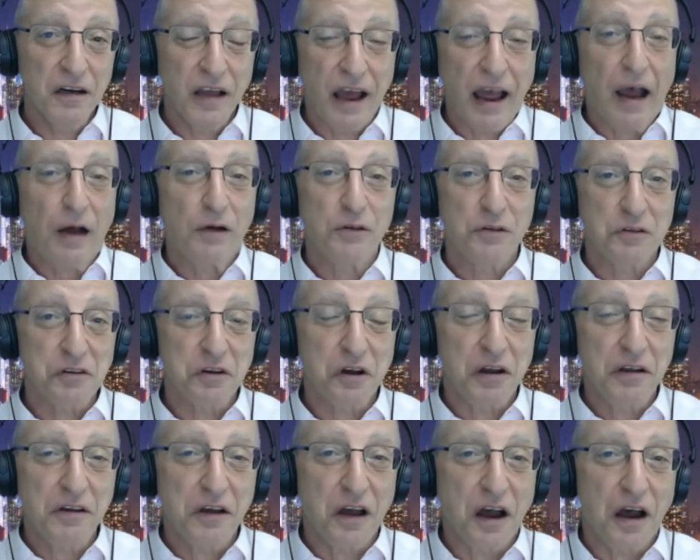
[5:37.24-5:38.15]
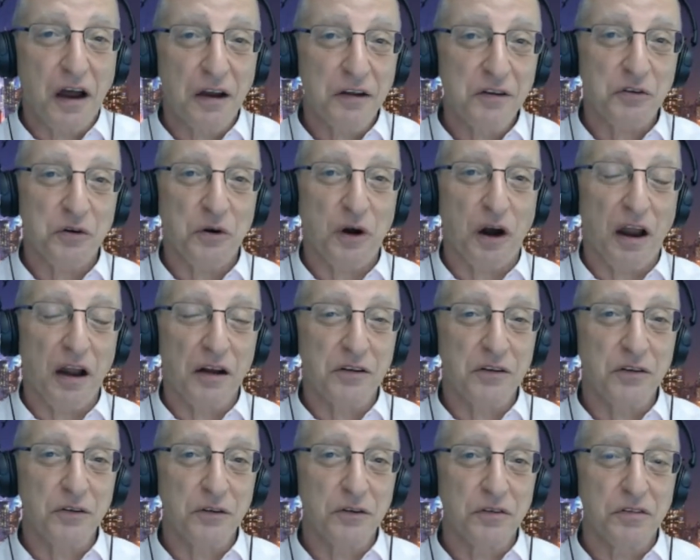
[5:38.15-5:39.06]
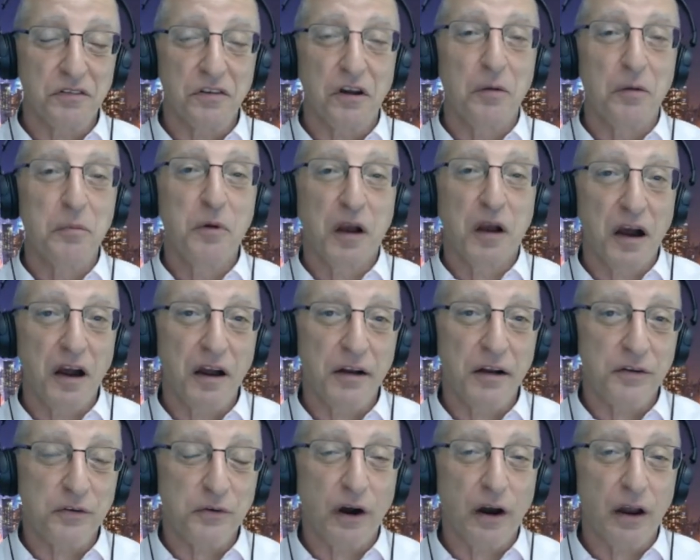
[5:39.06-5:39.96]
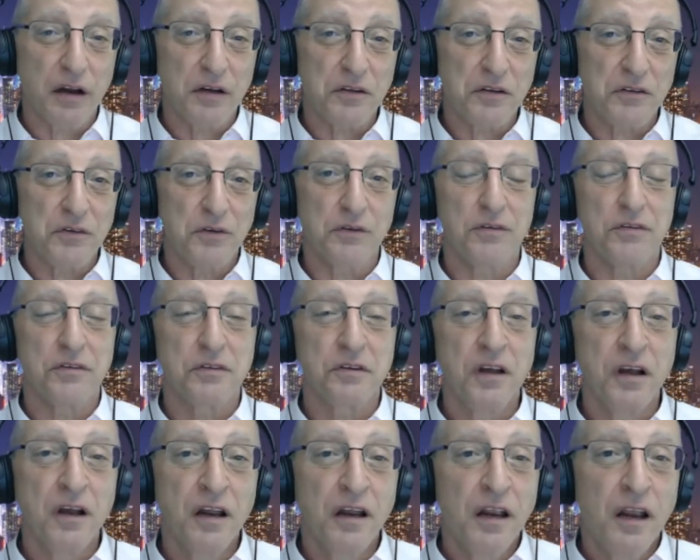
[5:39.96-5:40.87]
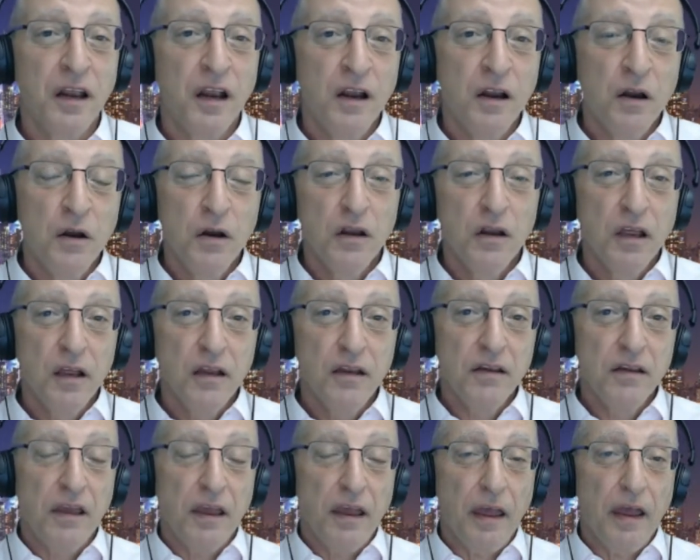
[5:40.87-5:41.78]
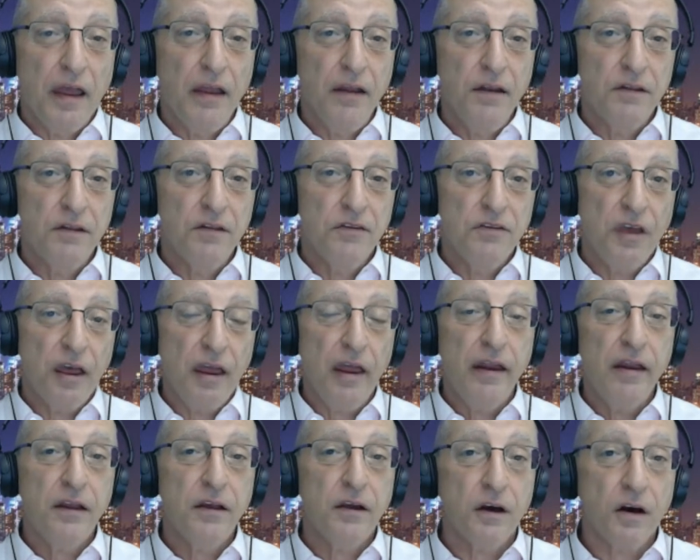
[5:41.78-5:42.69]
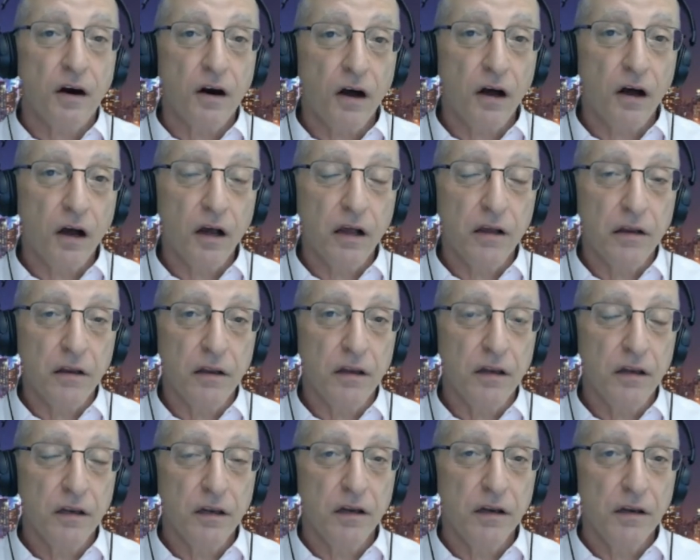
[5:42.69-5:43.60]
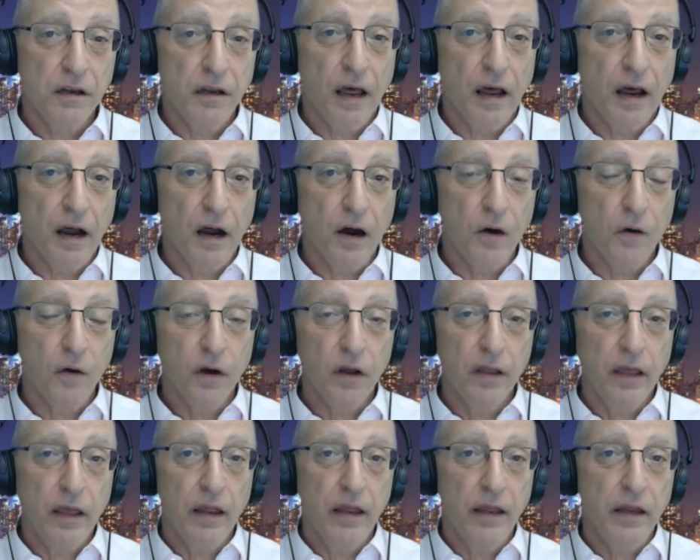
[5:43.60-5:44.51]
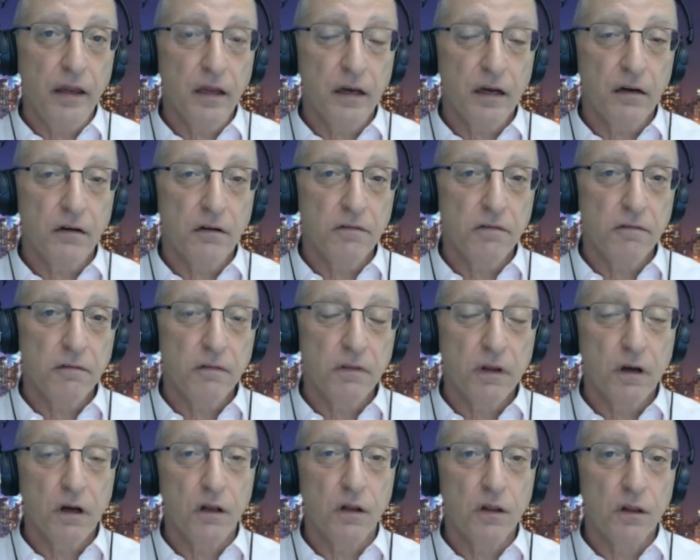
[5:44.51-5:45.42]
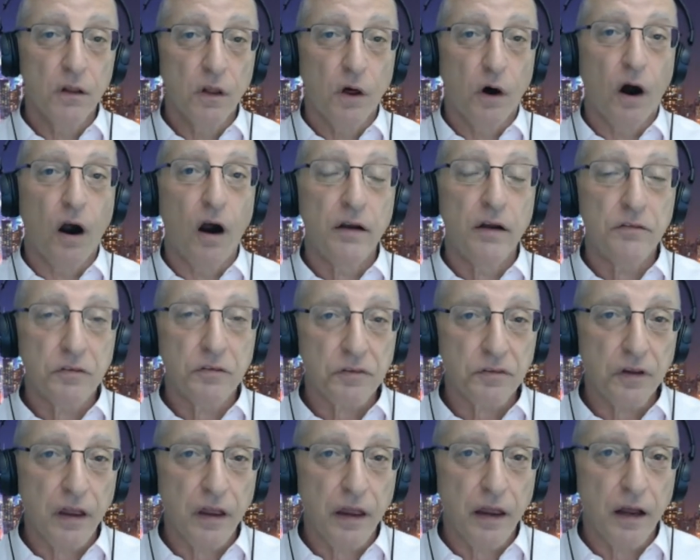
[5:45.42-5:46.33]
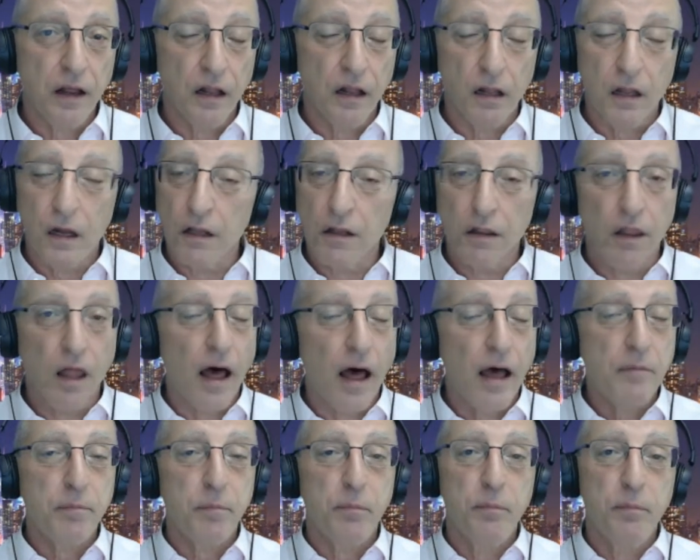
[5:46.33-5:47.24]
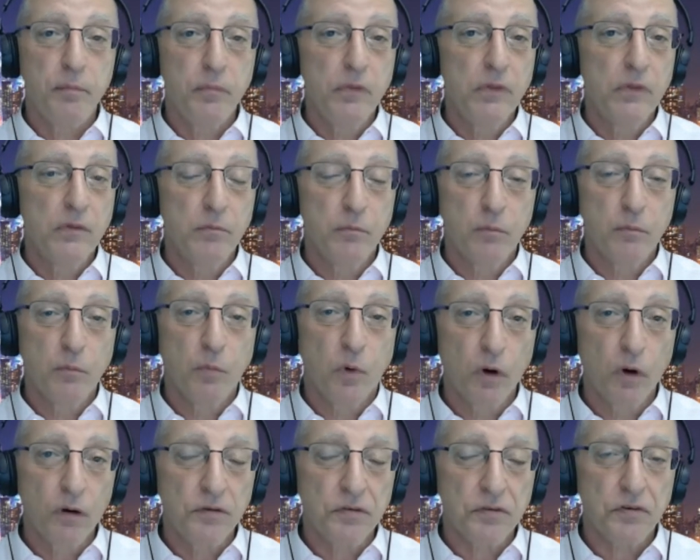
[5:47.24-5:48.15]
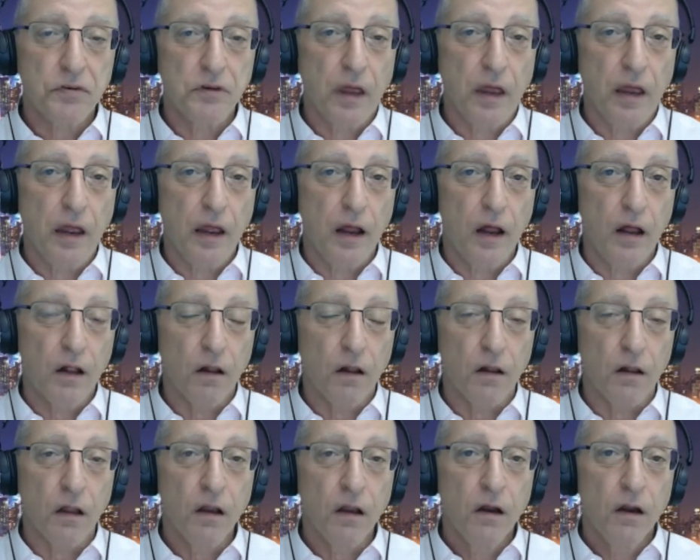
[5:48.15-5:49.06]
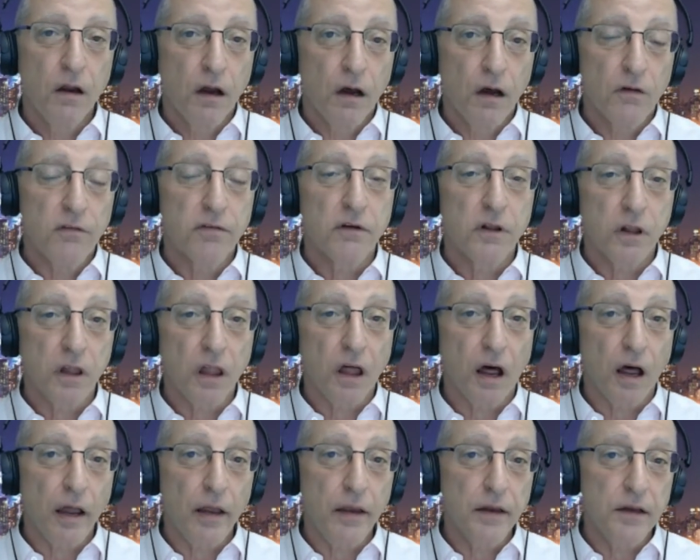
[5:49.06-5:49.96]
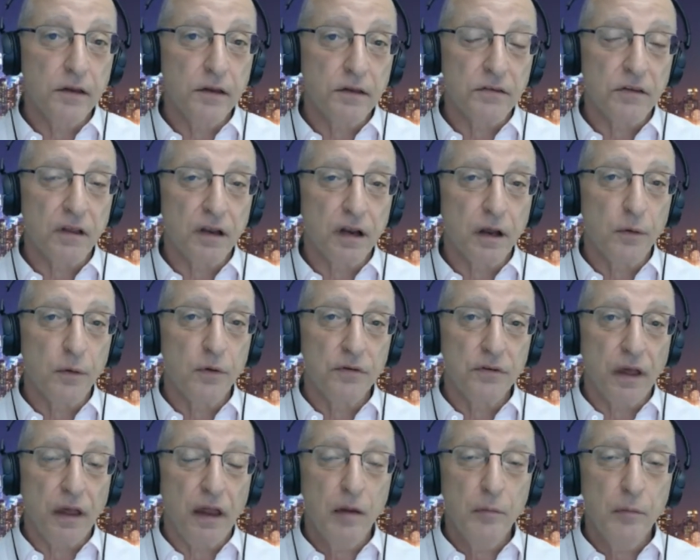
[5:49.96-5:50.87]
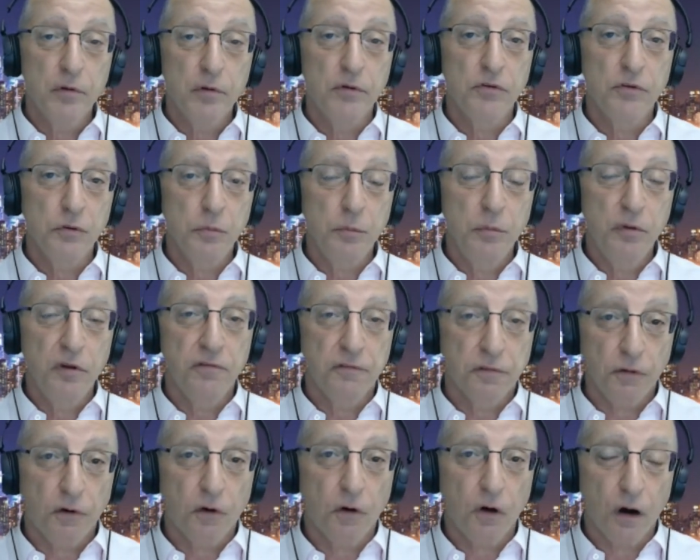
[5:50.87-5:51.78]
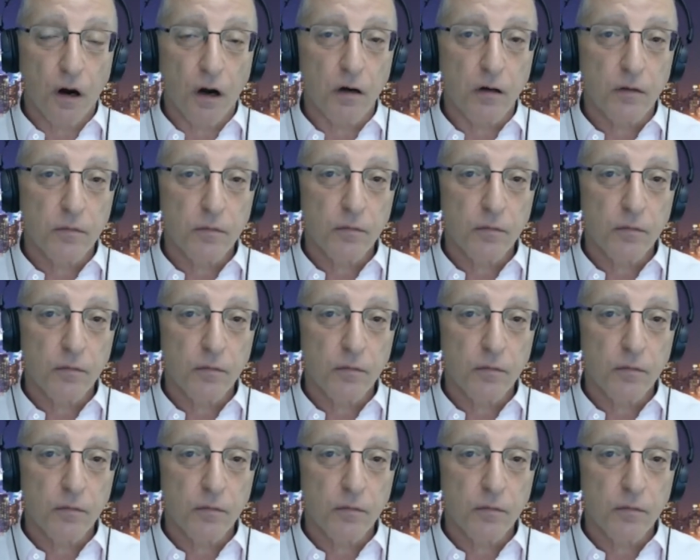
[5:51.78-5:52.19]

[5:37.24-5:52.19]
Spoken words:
outside contractors, subcontractors, can take on now a large scale, a lot more scale of clients than I was able to before